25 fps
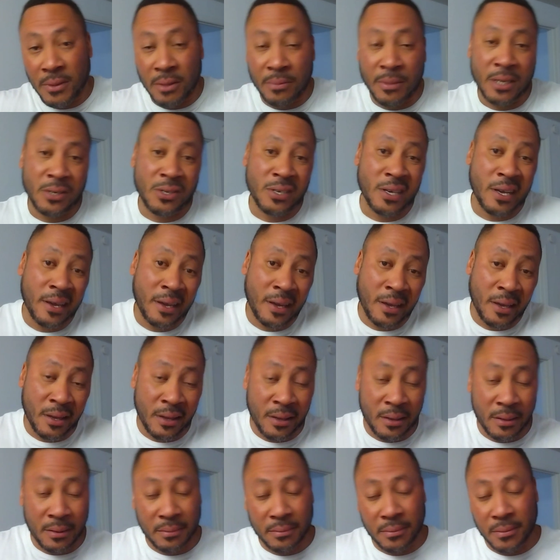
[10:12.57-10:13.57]
you may say,
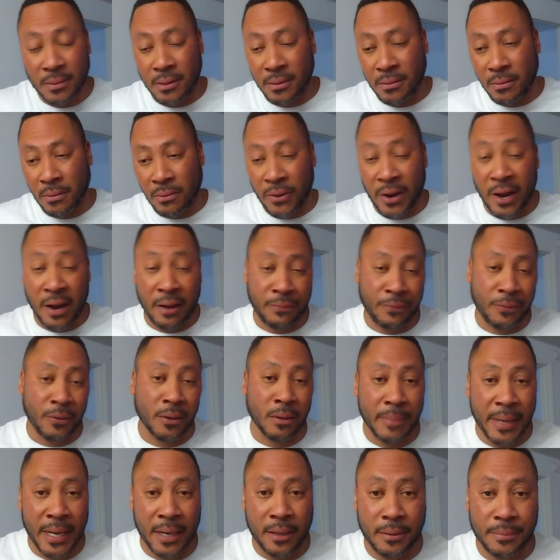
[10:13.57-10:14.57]
eh, way I feel
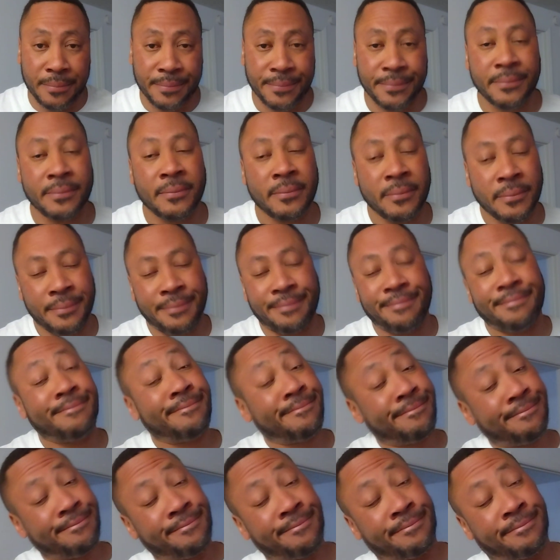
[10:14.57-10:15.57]
about
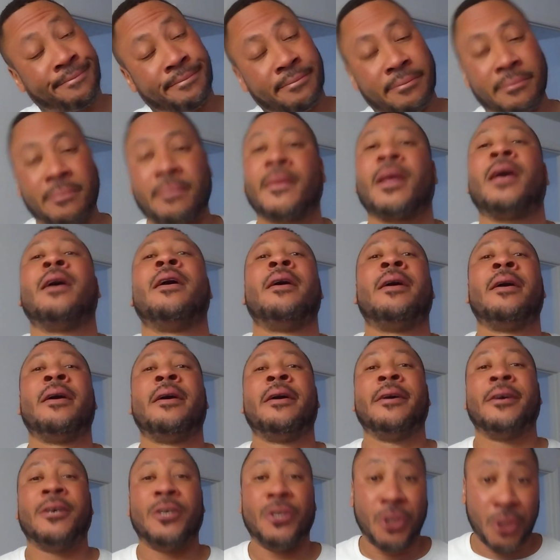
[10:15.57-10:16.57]
it.
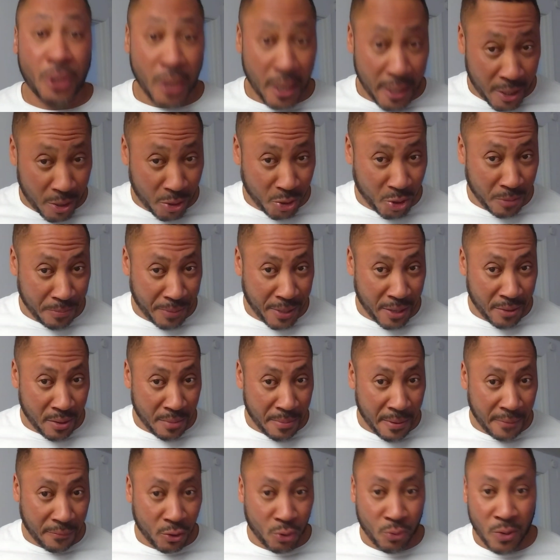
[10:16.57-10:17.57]
Jean Henderson Pierre, the
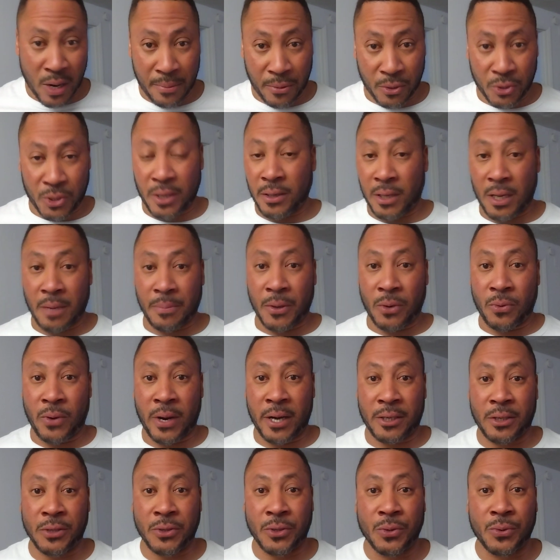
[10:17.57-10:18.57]
Beverage Rambleton. Keep on
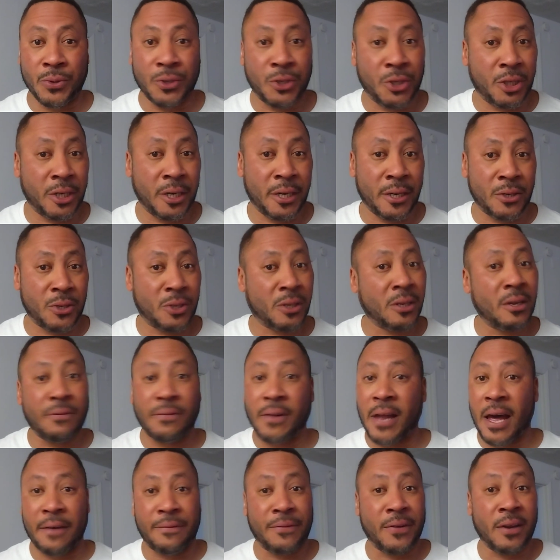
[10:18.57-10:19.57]
watching, as always. Cheers,
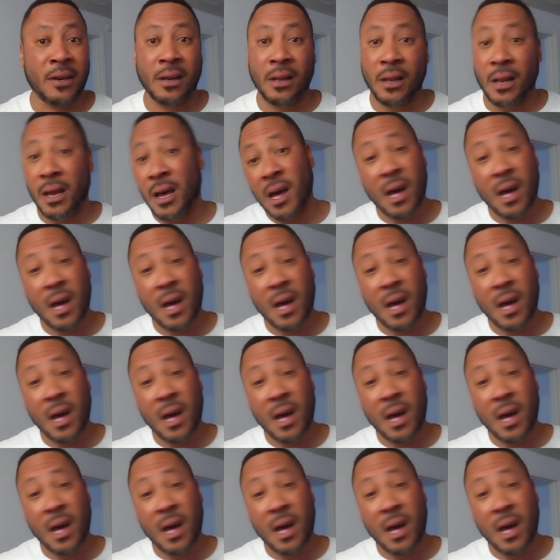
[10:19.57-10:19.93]
live laughing.